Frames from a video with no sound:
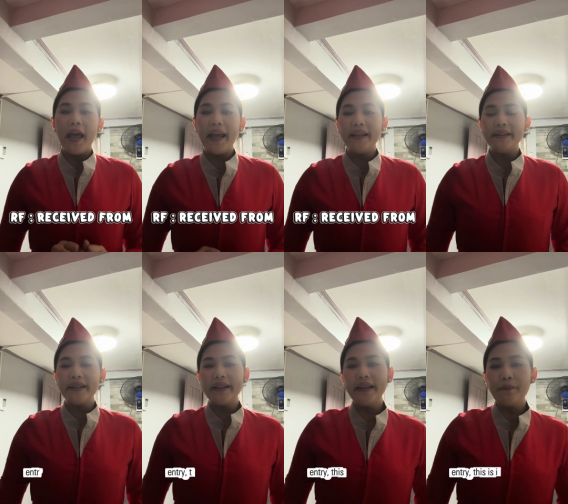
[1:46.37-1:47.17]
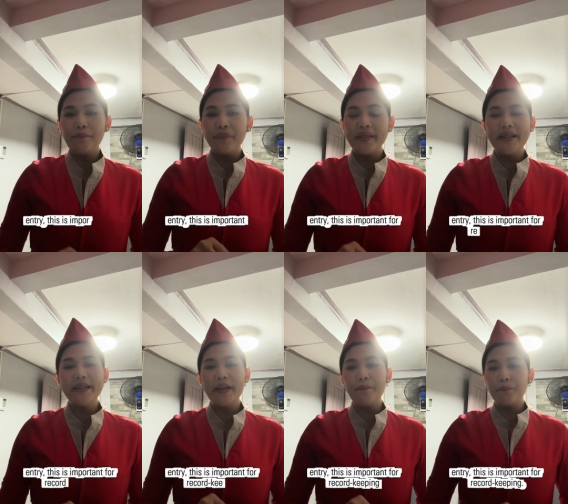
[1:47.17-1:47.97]
entry.
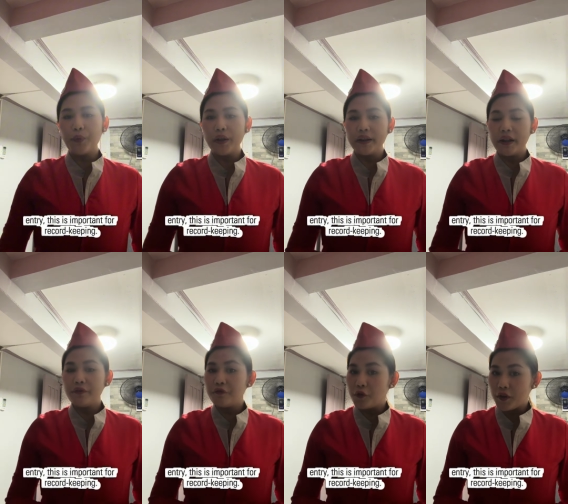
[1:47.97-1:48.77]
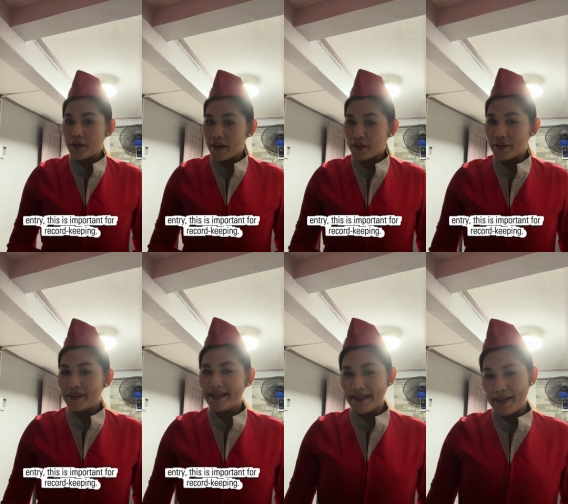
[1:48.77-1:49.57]
This is important for
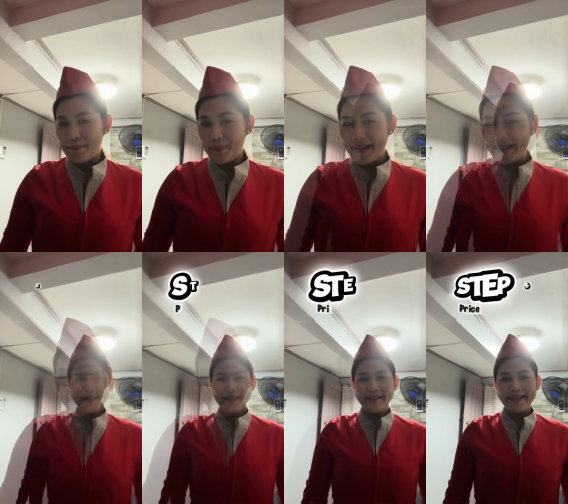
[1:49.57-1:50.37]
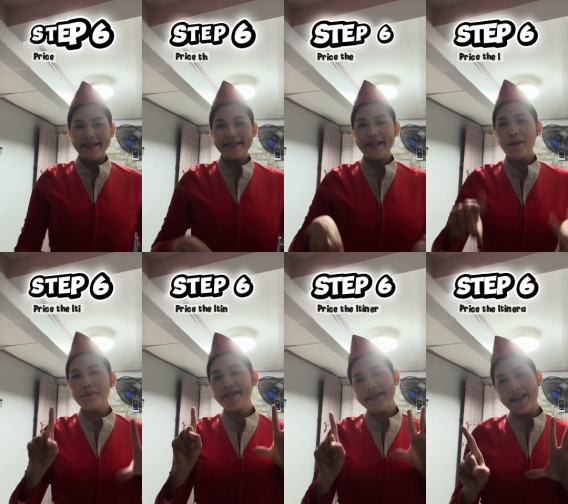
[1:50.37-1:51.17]
record keeping.
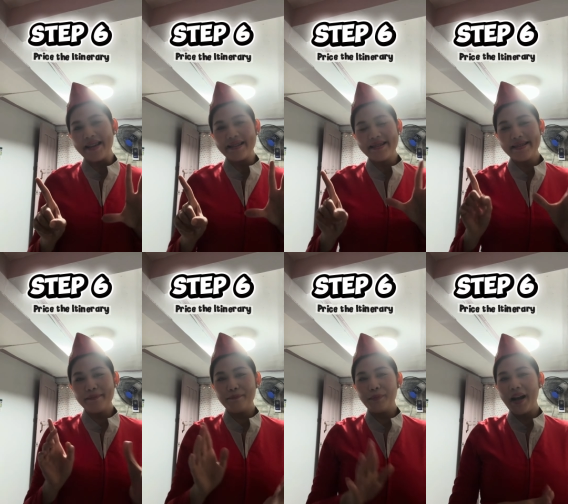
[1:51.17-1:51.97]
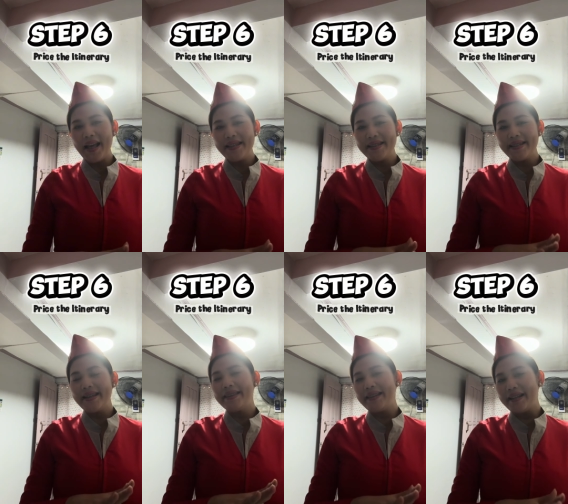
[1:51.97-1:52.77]
Step 6, price
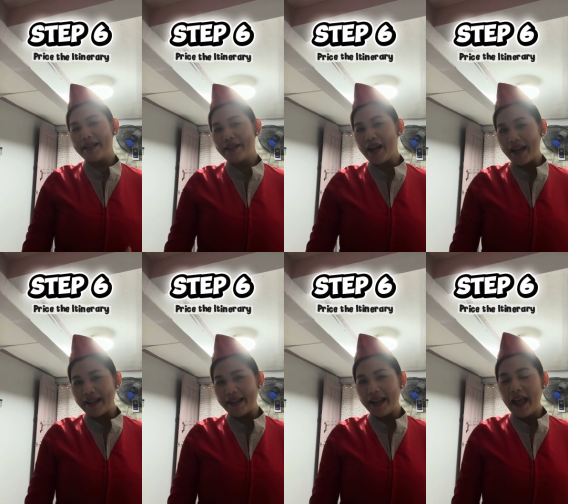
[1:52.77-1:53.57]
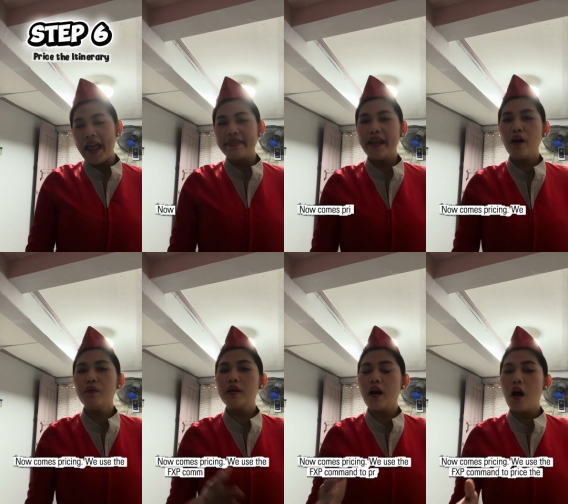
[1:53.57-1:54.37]
itinerary.
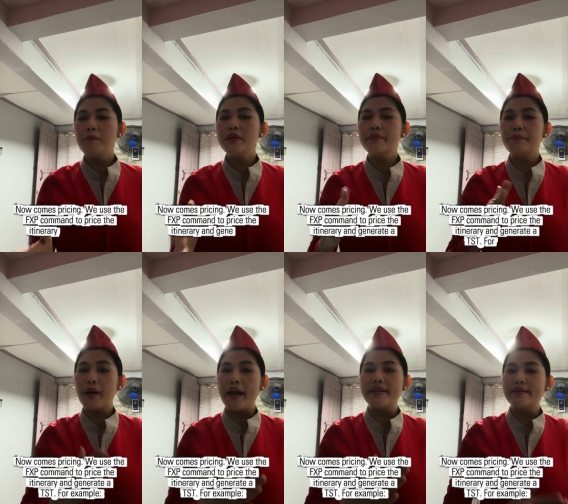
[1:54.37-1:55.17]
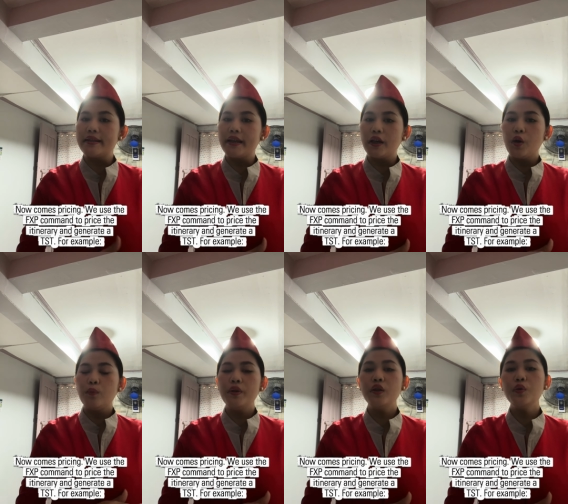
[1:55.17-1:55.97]
Now comes pricing.
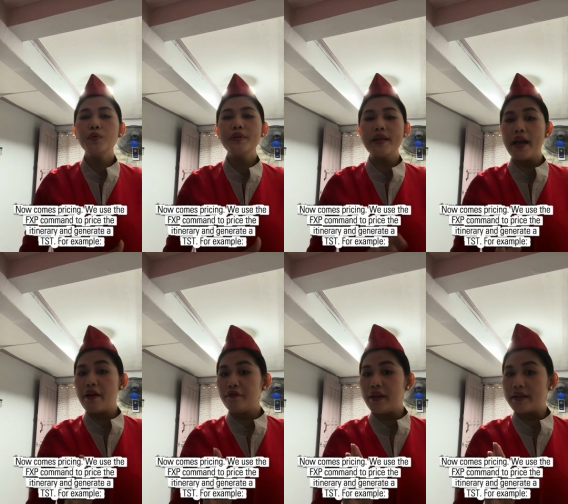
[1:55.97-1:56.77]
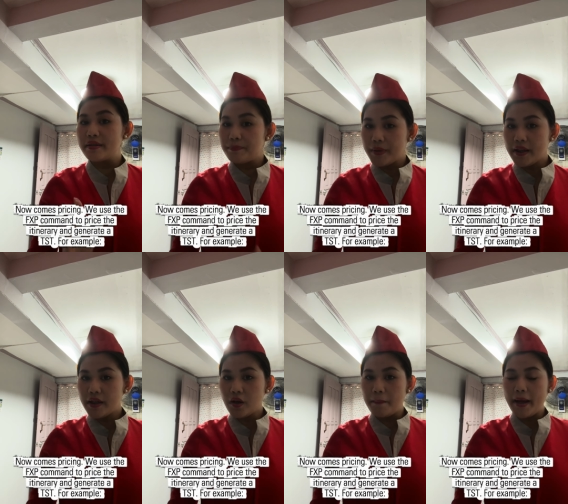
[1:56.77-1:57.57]
We use the
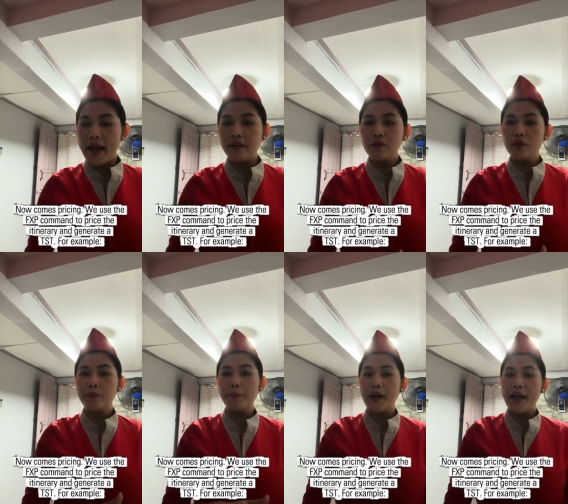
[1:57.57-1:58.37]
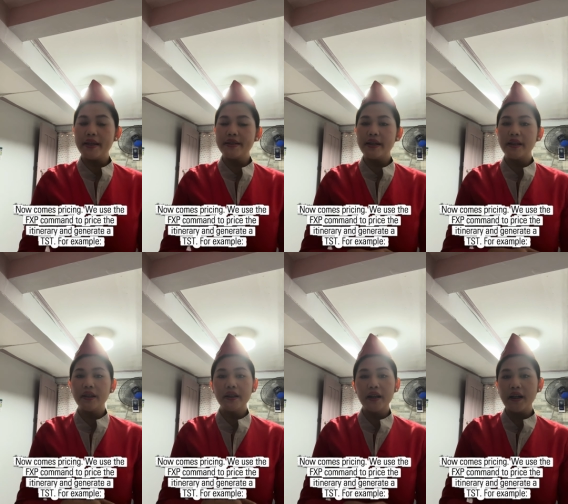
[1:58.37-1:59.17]
FXP command to price the
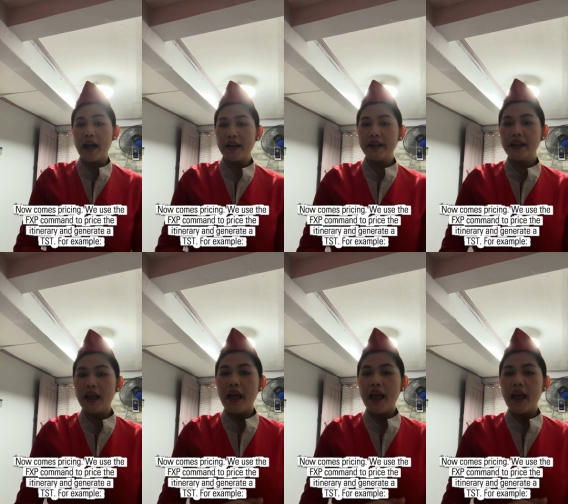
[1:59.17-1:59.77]
itinerary